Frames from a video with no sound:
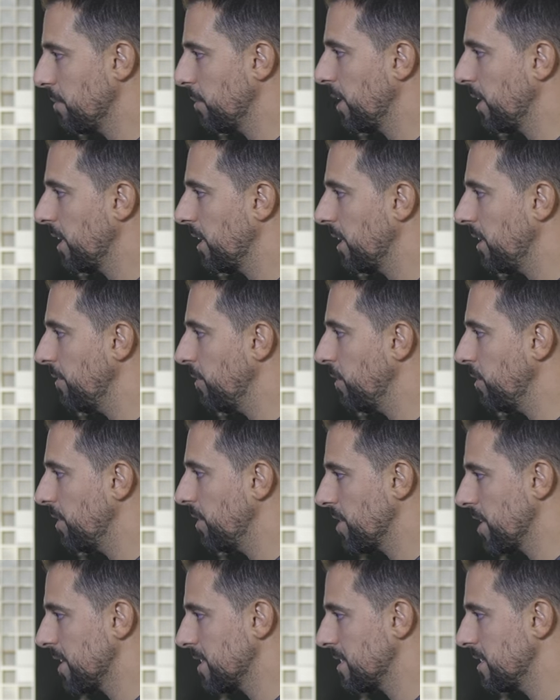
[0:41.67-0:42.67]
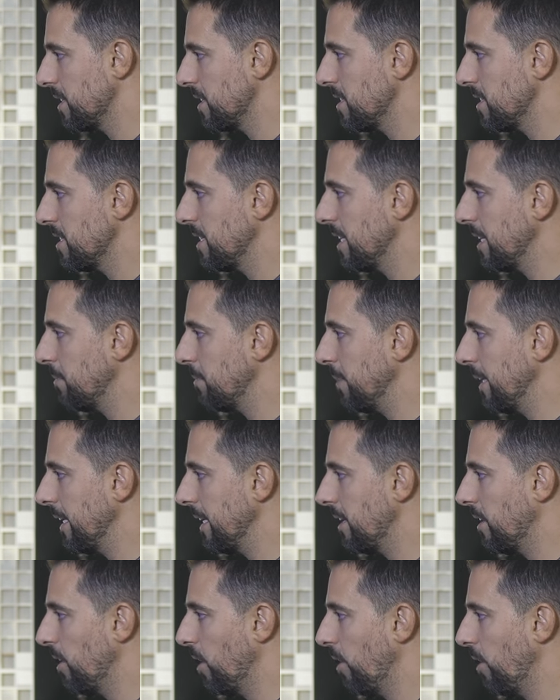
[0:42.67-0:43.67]
I'm gonna give you just a sneak
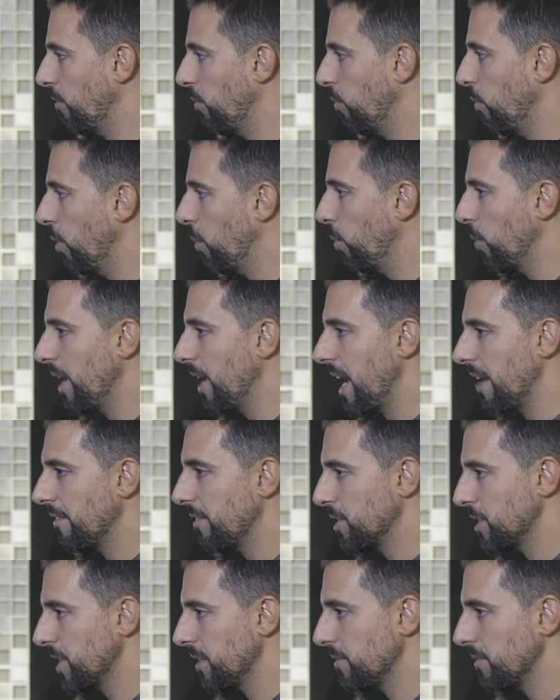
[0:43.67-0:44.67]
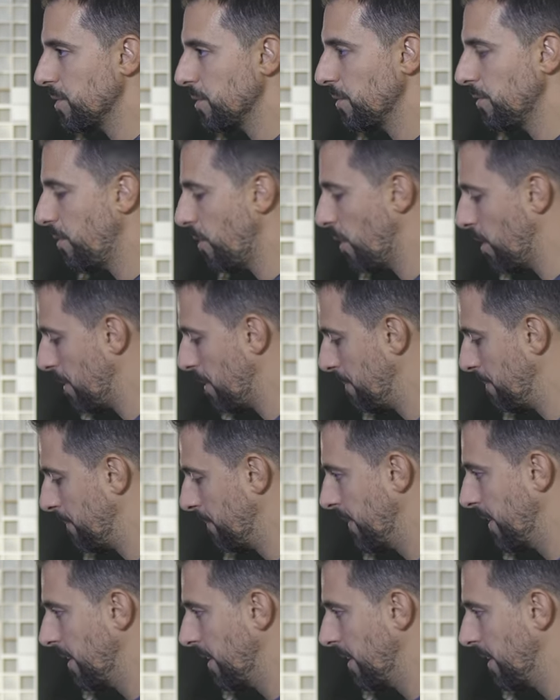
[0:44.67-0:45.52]
peek of what we have achieved so far.